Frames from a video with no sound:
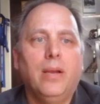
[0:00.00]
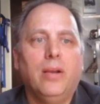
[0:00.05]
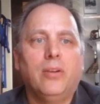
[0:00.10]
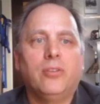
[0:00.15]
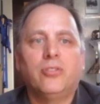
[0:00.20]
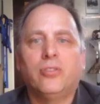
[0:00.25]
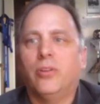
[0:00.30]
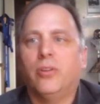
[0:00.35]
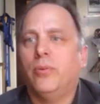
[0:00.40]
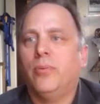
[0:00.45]

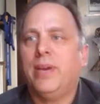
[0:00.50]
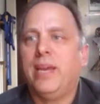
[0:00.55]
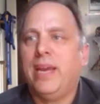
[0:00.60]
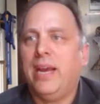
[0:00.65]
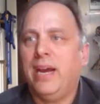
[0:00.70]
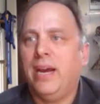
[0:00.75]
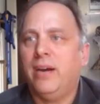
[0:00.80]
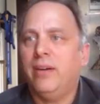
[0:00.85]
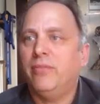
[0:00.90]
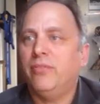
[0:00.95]
so that we
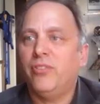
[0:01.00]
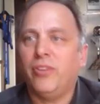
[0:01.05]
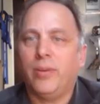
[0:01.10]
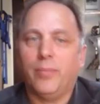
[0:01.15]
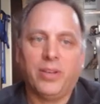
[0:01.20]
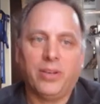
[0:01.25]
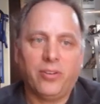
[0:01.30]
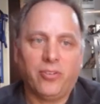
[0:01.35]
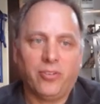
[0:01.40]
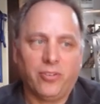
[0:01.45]
have
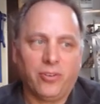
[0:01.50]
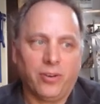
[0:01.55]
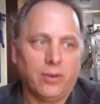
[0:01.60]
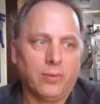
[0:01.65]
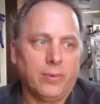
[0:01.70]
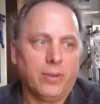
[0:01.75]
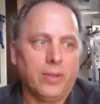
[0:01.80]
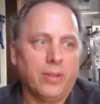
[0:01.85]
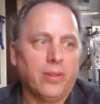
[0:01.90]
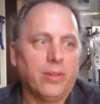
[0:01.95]
something to
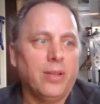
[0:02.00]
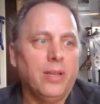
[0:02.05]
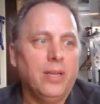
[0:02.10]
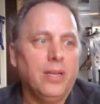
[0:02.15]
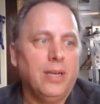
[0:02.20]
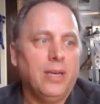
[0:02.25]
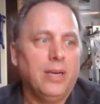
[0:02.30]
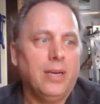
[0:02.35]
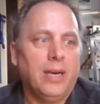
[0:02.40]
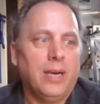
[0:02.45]
start with.
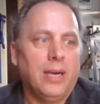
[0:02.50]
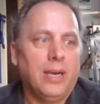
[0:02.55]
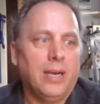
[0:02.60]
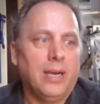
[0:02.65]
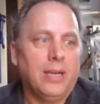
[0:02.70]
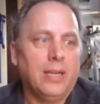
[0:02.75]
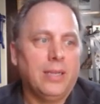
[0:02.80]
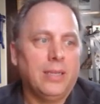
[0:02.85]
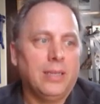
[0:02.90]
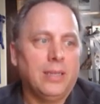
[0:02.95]

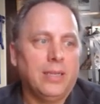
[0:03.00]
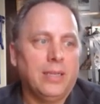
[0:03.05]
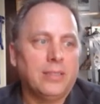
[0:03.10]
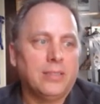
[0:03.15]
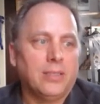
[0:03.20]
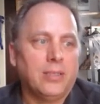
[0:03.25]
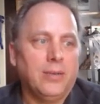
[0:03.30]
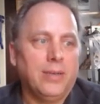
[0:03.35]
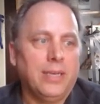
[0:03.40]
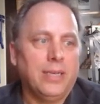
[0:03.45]
Uh,
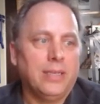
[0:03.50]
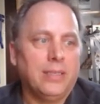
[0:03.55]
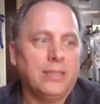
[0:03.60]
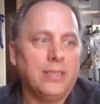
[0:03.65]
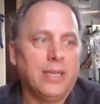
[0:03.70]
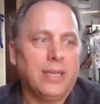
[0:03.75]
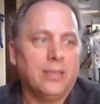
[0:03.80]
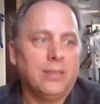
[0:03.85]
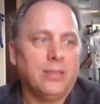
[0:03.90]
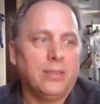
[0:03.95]
let's go ahead and
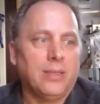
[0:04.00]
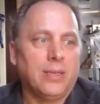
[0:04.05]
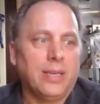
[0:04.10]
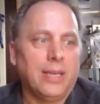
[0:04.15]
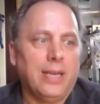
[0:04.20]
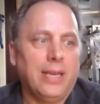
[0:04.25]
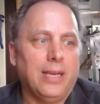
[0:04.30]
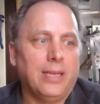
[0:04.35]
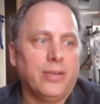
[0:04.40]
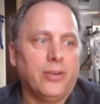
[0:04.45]
take a look
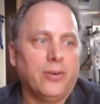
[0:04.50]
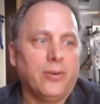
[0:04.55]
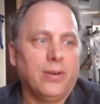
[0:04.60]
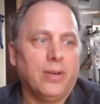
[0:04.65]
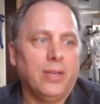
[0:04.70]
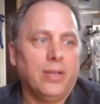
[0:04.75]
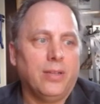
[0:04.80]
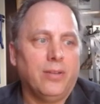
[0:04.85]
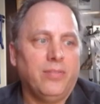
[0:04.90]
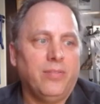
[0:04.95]
at
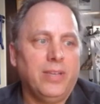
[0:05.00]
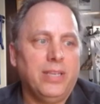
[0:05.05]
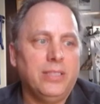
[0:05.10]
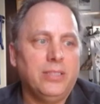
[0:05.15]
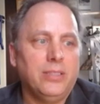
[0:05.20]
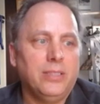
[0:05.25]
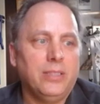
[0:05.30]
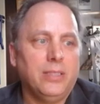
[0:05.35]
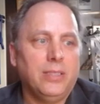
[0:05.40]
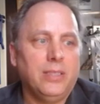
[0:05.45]
your
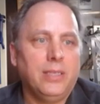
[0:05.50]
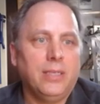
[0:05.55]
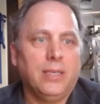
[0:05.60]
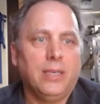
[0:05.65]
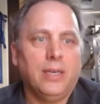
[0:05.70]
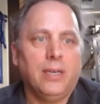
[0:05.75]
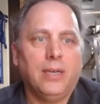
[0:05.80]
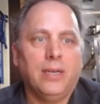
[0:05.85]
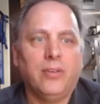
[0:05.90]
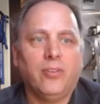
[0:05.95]
elevation
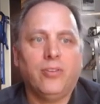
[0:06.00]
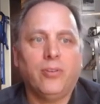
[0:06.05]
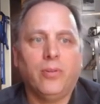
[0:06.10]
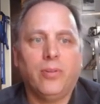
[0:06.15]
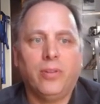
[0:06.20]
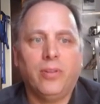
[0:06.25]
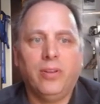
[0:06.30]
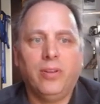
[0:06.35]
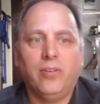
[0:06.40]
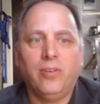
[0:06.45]
here. And so
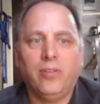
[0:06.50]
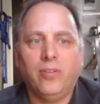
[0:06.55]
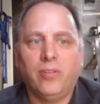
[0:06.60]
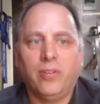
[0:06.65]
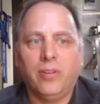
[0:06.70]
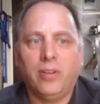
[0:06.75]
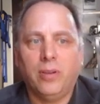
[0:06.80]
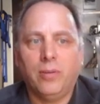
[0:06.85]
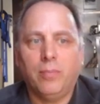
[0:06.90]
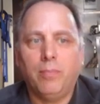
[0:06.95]
this is
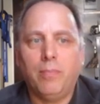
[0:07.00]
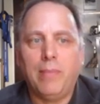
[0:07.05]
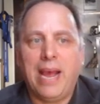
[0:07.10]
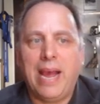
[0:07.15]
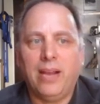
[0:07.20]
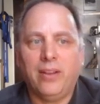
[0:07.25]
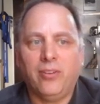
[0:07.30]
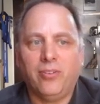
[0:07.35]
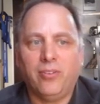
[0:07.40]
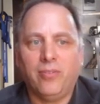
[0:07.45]
the
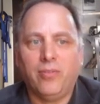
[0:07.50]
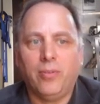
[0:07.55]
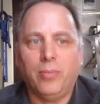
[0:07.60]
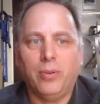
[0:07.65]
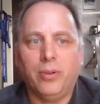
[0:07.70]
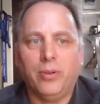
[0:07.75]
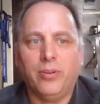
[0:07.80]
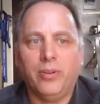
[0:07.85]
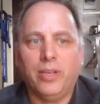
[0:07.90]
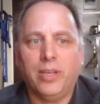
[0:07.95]
mass of the
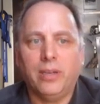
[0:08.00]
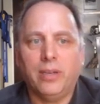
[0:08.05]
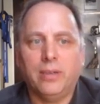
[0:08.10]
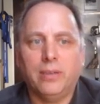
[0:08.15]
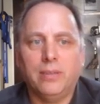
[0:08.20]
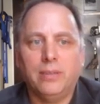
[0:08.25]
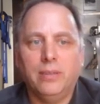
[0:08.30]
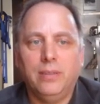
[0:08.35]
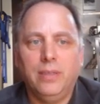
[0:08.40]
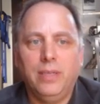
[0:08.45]
building
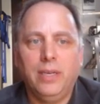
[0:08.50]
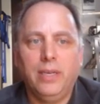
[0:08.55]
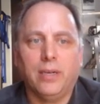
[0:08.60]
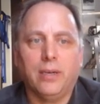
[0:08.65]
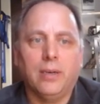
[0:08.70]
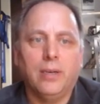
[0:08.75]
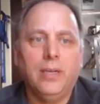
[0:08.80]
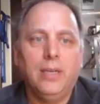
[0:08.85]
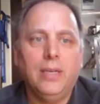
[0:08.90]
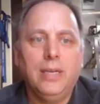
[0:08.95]

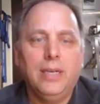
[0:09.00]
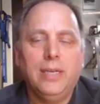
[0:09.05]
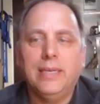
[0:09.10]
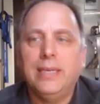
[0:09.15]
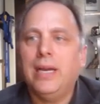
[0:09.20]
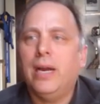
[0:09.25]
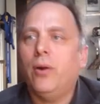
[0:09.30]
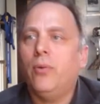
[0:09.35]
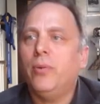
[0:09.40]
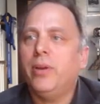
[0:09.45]
here.
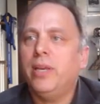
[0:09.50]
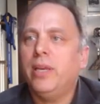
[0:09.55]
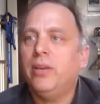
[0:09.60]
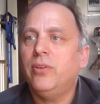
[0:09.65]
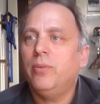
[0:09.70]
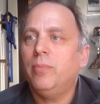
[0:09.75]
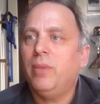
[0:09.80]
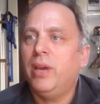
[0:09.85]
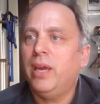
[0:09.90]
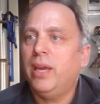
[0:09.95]
Now we need
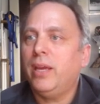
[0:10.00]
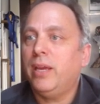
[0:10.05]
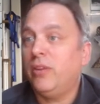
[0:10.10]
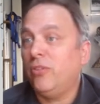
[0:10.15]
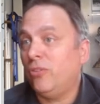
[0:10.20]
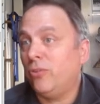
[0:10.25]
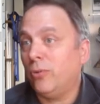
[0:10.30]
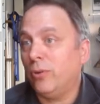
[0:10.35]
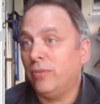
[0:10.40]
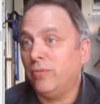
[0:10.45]
to make
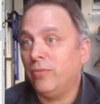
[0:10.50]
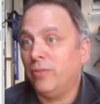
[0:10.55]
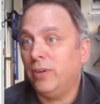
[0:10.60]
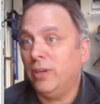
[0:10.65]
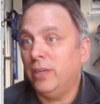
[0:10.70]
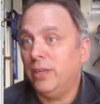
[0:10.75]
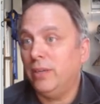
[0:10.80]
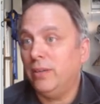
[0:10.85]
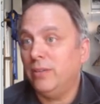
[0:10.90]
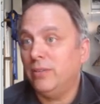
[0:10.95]
a
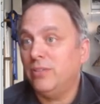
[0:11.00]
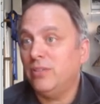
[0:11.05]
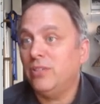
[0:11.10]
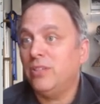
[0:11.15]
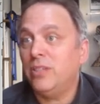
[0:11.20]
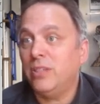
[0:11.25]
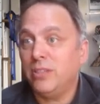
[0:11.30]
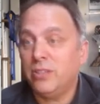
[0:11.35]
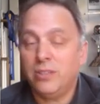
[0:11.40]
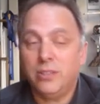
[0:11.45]
storefront
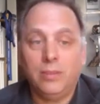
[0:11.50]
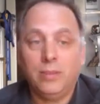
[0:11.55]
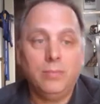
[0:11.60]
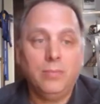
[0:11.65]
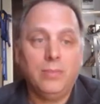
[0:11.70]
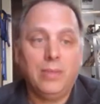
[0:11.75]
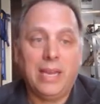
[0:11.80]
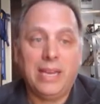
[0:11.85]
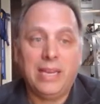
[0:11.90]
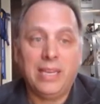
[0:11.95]

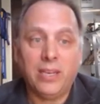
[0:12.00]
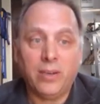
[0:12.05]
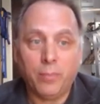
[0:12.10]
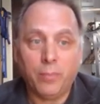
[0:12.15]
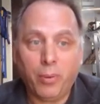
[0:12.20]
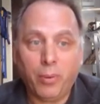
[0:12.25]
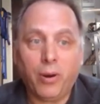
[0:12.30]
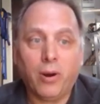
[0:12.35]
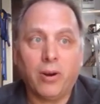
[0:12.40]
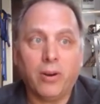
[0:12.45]
system
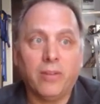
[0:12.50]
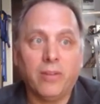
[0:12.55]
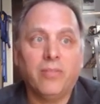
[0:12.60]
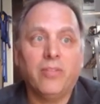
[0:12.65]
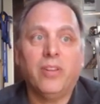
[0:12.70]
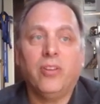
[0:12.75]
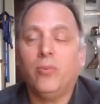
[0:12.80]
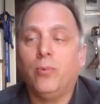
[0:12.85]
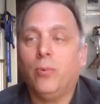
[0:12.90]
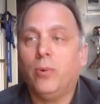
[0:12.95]
in part
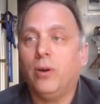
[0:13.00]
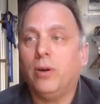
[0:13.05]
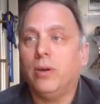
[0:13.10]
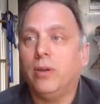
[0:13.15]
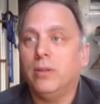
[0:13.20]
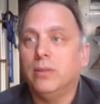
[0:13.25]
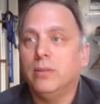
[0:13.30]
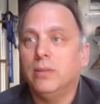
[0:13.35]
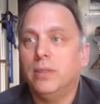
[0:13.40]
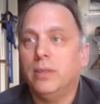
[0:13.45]
of this
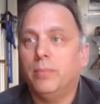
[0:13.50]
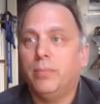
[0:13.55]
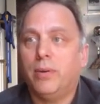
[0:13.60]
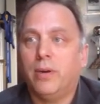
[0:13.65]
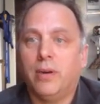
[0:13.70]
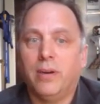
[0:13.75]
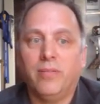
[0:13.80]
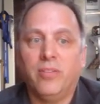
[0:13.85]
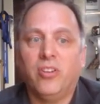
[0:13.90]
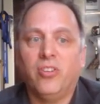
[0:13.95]
wall, in
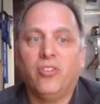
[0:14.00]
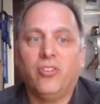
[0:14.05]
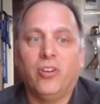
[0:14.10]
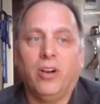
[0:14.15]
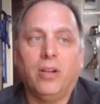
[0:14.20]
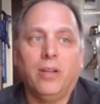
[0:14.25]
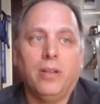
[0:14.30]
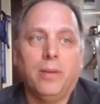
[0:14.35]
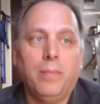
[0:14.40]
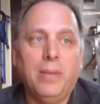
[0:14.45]
part of this
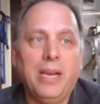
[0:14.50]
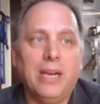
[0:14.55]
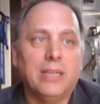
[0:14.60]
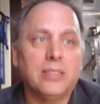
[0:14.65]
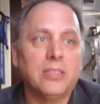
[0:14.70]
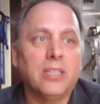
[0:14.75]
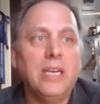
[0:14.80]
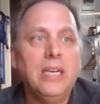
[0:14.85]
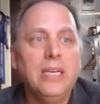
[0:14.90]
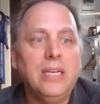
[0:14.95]
solid
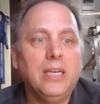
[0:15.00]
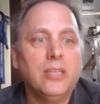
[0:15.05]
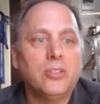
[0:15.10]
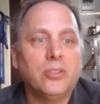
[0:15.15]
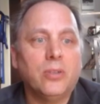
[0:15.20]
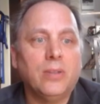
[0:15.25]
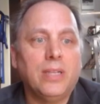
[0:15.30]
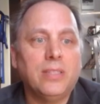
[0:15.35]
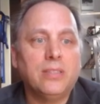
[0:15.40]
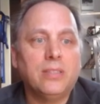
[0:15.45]
mass.
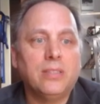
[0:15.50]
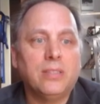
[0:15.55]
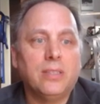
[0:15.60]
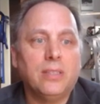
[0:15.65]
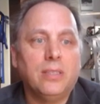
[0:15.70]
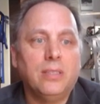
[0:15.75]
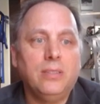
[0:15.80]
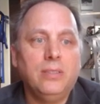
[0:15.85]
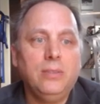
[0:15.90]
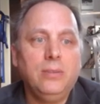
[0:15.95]
So let's
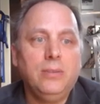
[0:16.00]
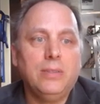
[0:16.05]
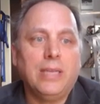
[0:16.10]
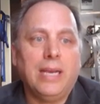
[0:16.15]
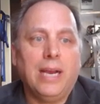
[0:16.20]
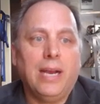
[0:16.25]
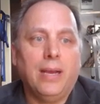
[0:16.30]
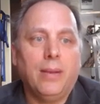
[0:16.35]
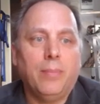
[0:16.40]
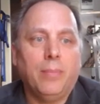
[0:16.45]
do
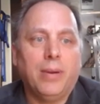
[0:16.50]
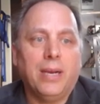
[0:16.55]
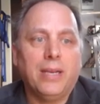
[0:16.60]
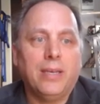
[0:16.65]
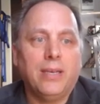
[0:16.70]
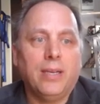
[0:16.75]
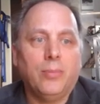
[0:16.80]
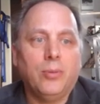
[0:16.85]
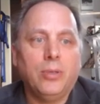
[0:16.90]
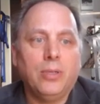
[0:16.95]
that by
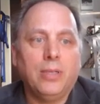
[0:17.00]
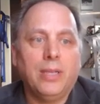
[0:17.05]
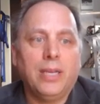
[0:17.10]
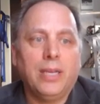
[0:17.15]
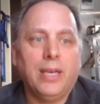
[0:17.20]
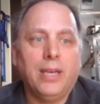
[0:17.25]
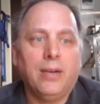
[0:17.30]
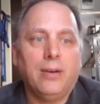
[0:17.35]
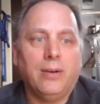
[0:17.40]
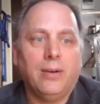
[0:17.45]
double
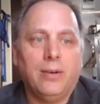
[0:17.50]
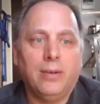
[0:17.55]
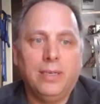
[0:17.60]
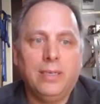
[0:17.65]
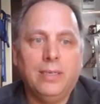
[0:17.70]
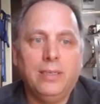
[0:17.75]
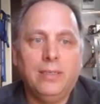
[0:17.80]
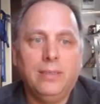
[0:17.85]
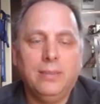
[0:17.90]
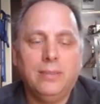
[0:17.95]
clicking
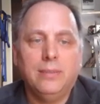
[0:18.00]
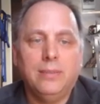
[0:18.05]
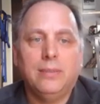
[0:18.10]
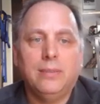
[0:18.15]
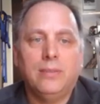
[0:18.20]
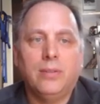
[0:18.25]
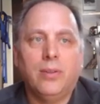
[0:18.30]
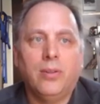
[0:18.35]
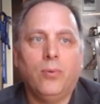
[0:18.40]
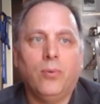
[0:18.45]
on
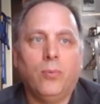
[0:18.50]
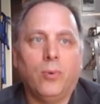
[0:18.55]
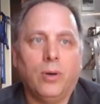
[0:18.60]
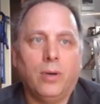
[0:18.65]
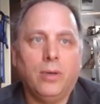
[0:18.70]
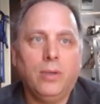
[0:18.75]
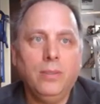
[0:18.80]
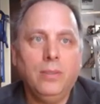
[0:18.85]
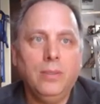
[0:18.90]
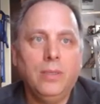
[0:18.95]
the
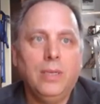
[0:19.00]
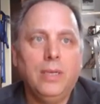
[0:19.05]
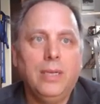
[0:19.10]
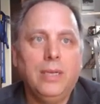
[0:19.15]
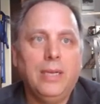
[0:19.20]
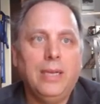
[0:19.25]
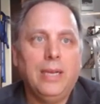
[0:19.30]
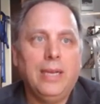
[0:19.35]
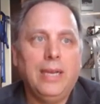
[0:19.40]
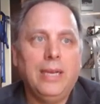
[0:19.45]
wall
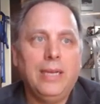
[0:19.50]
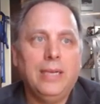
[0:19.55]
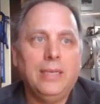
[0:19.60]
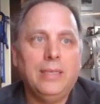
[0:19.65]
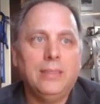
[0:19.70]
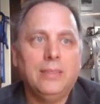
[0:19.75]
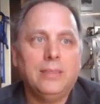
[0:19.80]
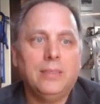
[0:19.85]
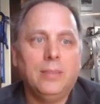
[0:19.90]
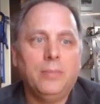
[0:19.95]

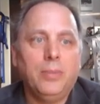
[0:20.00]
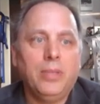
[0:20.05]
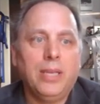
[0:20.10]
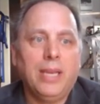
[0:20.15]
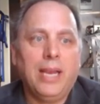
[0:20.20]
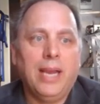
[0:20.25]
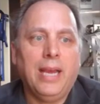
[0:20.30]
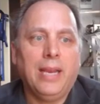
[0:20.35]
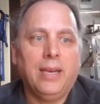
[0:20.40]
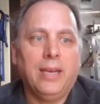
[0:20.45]
and
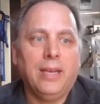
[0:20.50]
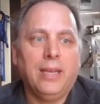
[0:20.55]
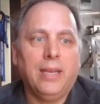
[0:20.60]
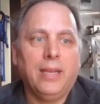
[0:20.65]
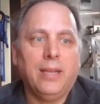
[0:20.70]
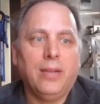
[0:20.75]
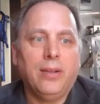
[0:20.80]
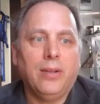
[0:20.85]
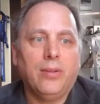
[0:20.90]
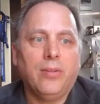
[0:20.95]
simply
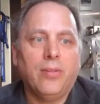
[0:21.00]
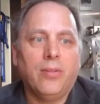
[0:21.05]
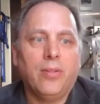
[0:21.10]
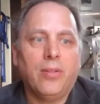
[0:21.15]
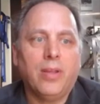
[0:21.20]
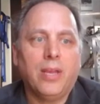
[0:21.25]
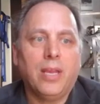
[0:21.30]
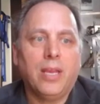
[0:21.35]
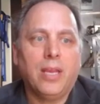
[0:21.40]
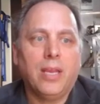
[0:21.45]
editing
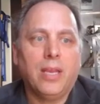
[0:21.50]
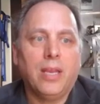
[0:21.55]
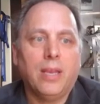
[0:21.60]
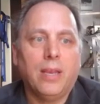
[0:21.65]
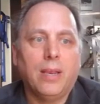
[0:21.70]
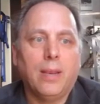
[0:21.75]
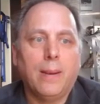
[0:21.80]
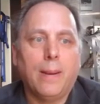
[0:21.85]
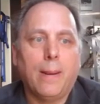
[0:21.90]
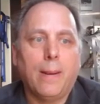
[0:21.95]
the
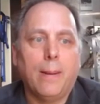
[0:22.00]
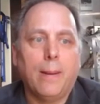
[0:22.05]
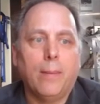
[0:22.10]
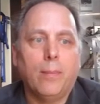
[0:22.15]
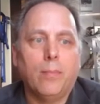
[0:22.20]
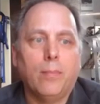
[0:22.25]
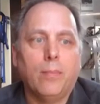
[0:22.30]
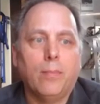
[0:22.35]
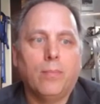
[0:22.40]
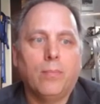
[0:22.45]

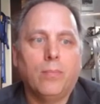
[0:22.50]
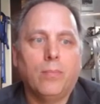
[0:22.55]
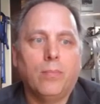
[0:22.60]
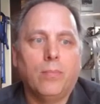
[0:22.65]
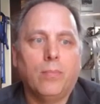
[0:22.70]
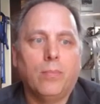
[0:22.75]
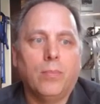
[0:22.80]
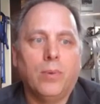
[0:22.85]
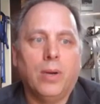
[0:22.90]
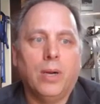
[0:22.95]

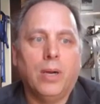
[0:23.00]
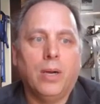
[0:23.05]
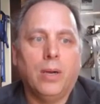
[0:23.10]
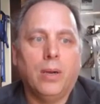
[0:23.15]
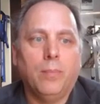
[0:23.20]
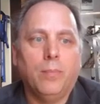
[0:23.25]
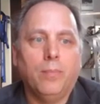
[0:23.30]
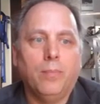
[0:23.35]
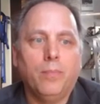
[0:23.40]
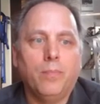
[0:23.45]

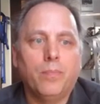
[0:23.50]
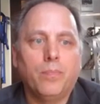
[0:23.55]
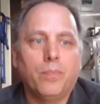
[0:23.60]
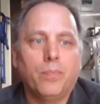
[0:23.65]
um,